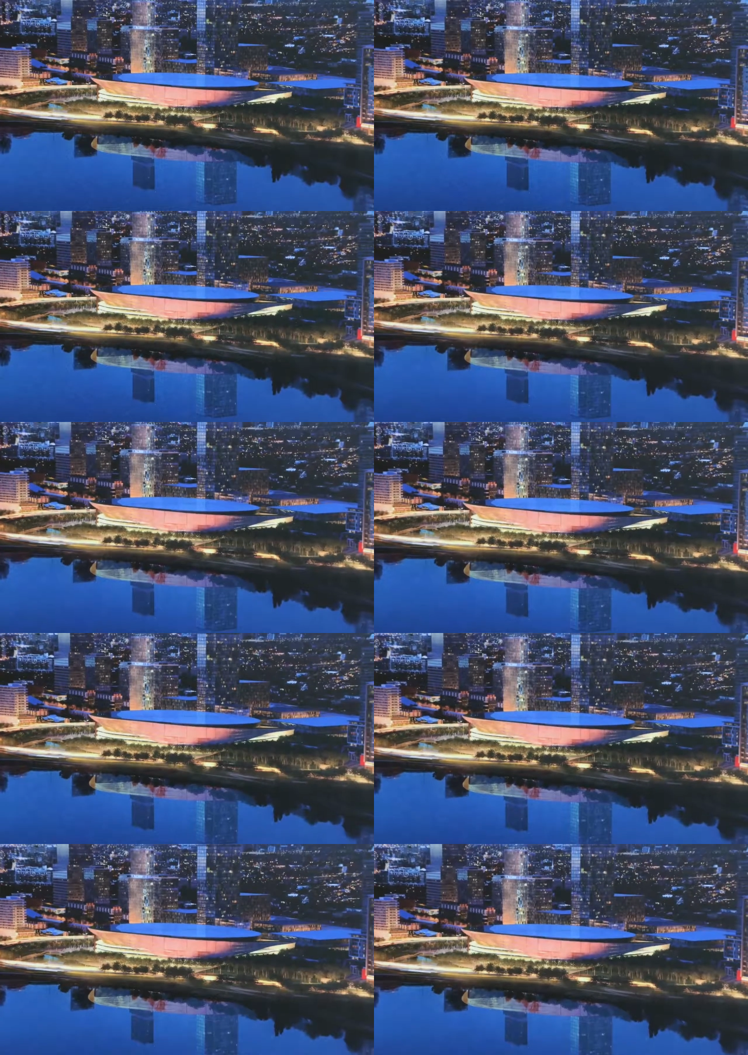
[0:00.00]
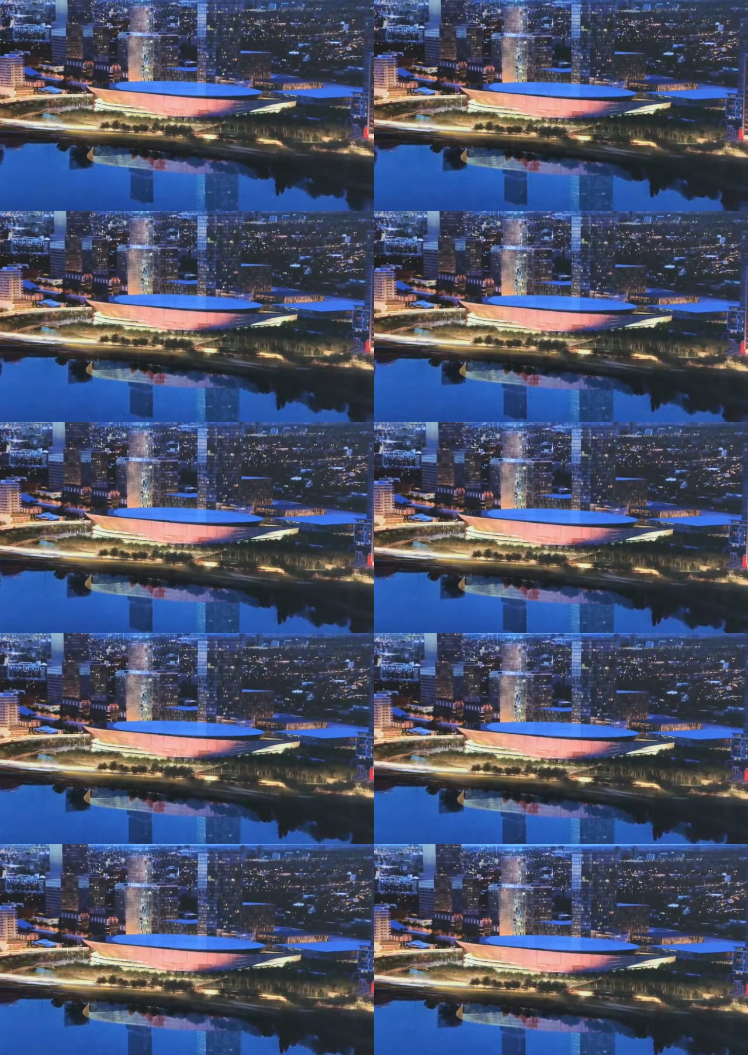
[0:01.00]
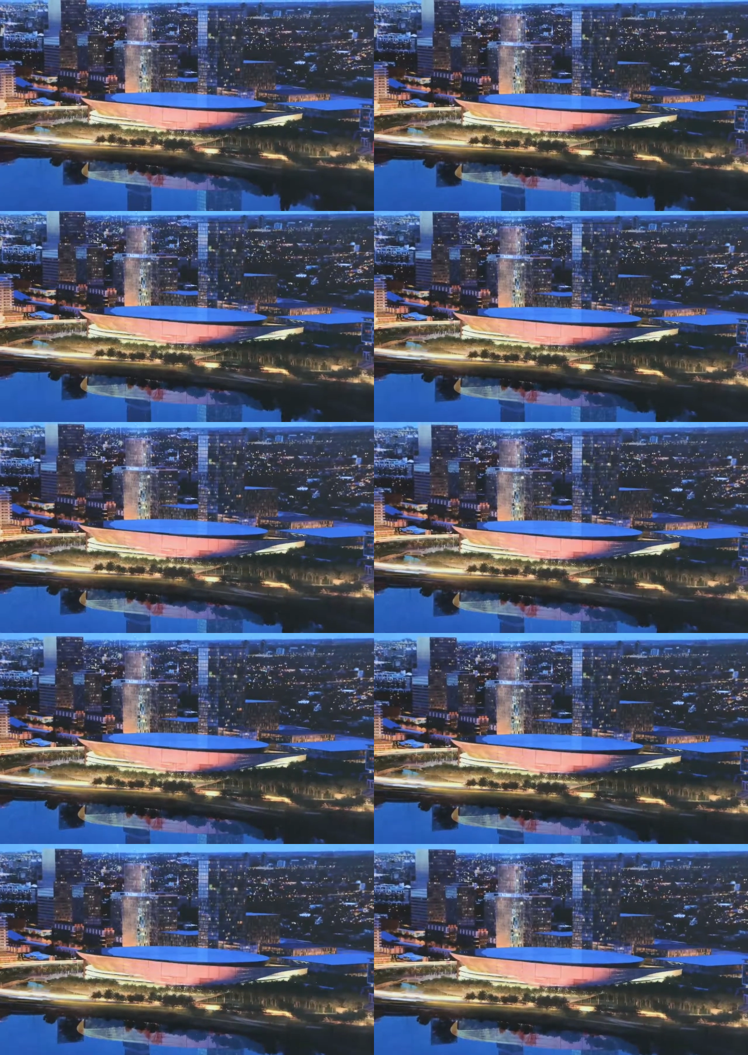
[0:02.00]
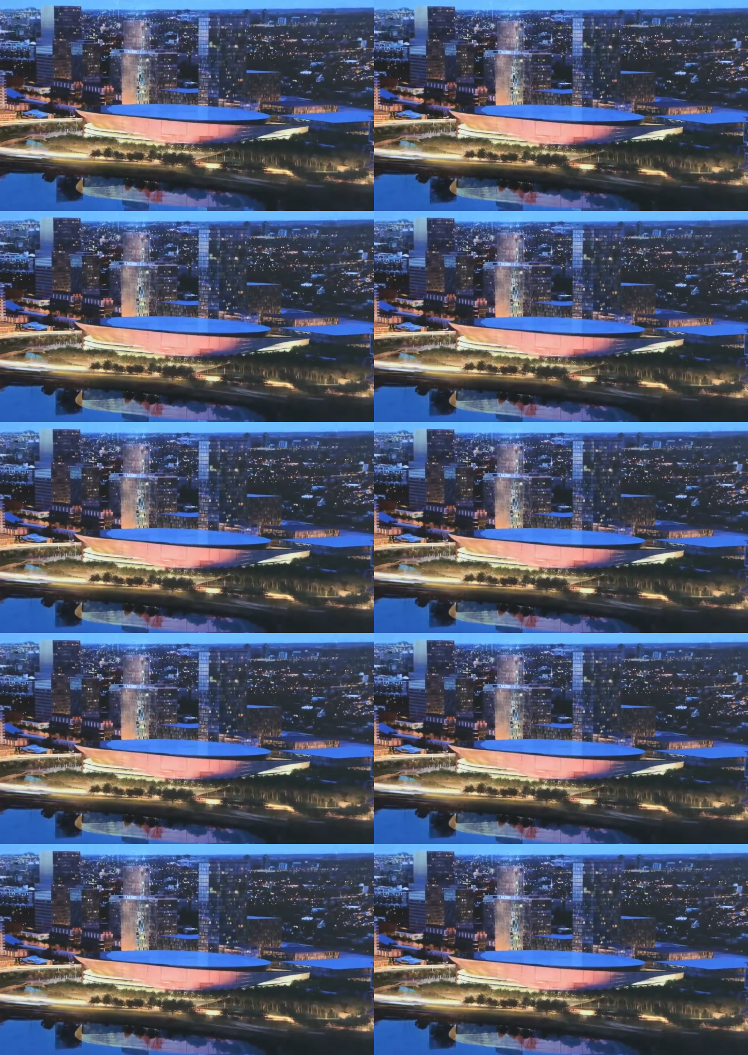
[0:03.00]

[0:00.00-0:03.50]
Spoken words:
[unreadable: no face in view]